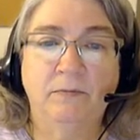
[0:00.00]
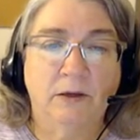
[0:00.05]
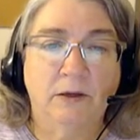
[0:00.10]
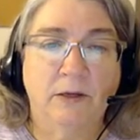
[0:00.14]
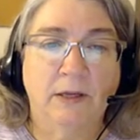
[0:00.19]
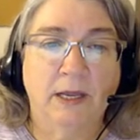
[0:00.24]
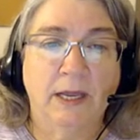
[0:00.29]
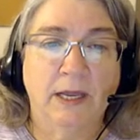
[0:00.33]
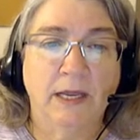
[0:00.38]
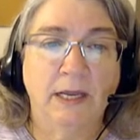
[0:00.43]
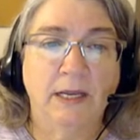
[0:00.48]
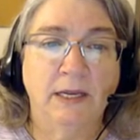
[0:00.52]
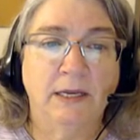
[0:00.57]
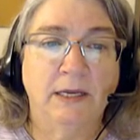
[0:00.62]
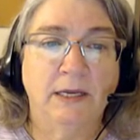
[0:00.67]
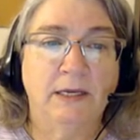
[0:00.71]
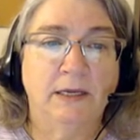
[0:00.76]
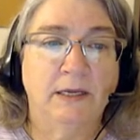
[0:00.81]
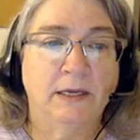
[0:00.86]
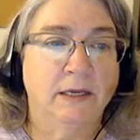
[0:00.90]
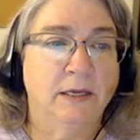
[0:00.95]
Okay,
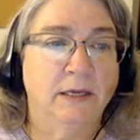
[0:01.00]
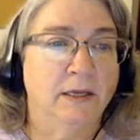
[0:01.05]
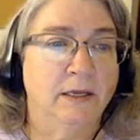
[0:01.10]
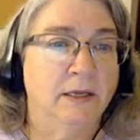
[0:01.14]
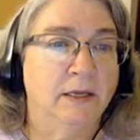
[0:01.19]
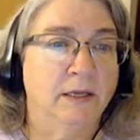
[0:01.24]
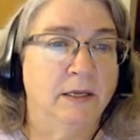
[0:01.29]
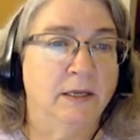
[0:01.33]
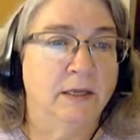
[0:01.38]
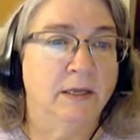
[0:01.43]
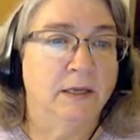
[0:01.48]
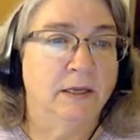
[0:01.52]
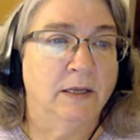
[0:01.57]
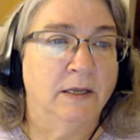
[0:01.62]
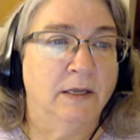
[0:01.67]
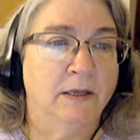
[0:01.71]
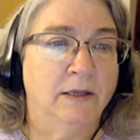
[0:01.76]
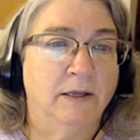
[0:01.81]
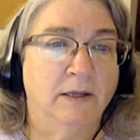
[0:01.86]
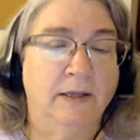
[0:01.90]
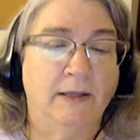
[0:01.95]

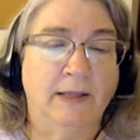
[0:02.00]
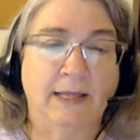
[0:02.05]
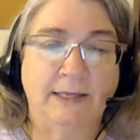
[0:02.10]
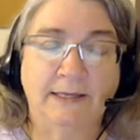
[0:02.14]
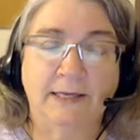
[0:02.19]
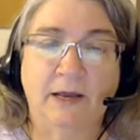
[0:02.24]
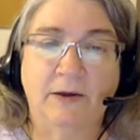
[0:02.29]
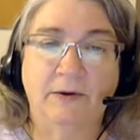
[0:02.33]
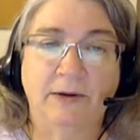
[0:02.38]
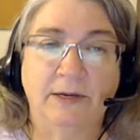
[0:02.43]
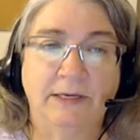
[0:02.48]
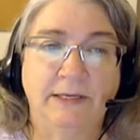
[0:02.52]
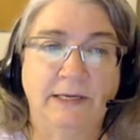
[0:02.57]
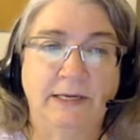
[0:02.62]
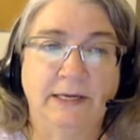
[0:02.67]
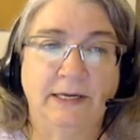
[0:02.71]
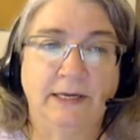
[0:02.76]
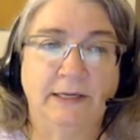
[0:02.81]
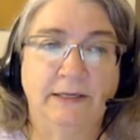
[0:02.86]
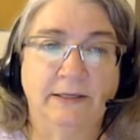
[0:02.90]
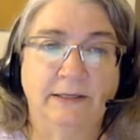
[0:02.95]
that's how easy
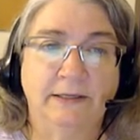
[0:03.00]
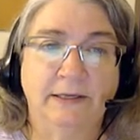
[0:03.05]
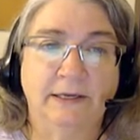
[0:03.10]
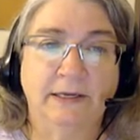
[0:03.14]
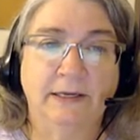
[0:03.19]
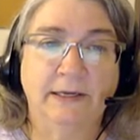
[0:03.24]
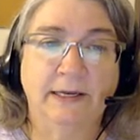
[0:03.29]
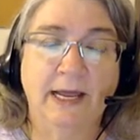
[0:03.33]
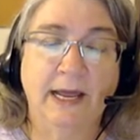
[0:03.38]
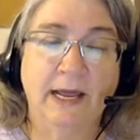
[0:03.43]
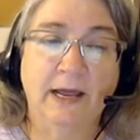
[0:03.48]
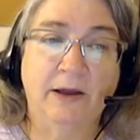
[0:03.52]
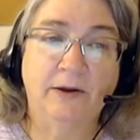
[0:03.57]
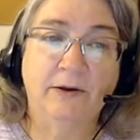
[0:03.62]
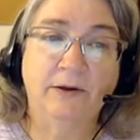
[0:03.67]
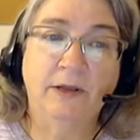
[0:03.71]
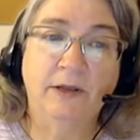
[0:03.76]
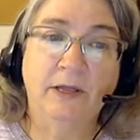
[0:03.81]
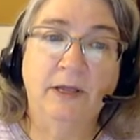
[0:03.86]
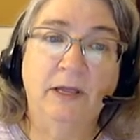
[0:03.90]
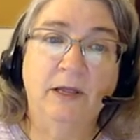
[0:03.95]
it is.
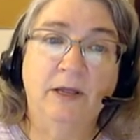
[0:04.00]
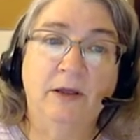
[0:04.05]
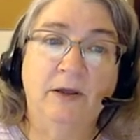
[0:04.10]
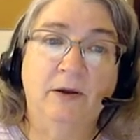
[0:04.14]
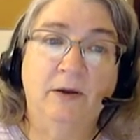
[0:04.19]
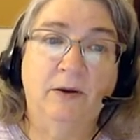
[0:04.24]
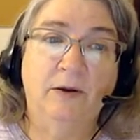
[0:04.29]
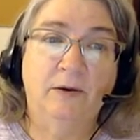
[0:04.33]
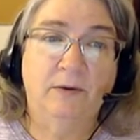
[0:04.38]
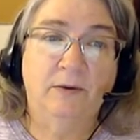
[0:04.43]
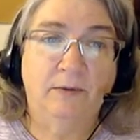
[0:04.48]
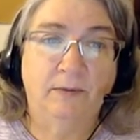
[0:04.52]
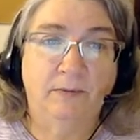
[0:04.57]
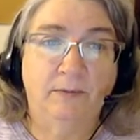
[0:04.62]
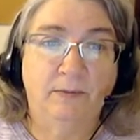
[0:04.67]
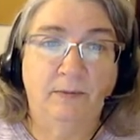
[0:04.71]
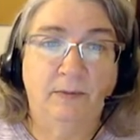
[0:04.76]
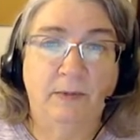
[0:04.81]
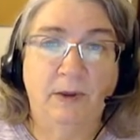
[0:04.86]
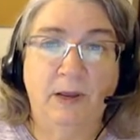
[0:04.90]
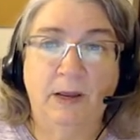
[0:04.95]
Now
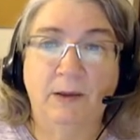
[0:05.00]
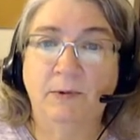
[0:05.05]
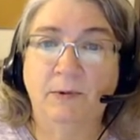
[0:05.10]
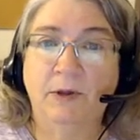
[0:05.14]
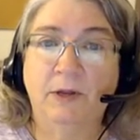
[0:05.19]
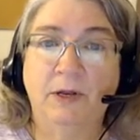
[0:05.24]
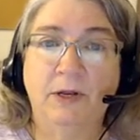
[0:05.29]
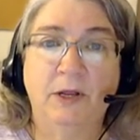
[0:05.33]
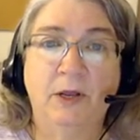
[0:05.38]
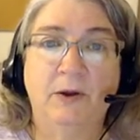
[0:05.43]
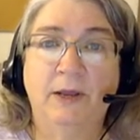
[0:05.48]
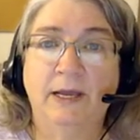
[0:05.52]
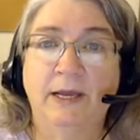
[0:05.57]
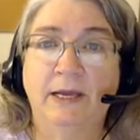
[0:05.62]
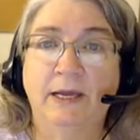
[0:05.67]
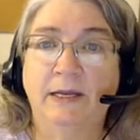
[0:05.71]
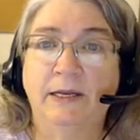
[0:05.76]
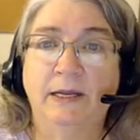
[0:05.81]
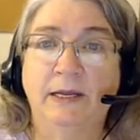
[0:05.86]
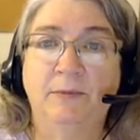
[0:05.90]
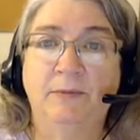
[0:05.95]
I'm going to go
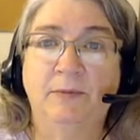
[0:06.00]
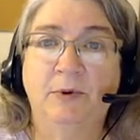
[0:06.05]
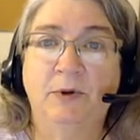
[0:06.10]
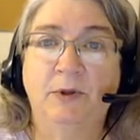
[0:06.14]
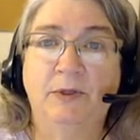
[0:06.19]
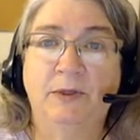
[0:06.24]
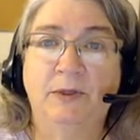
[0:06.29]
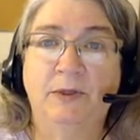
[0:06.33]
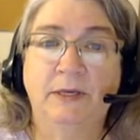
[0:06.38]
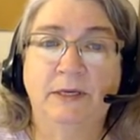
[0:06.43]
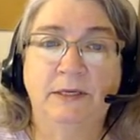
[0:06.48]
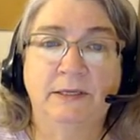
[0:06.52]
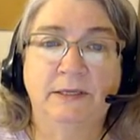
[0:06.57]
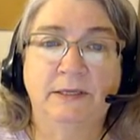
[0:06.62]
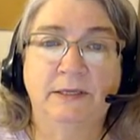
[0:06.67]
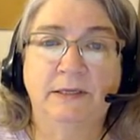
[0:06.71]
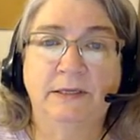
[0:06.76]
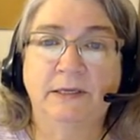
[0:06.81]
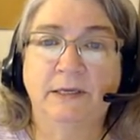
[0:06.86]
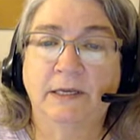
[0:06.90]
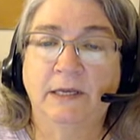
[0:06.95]
ahead and put
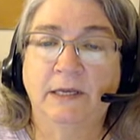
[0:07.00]
this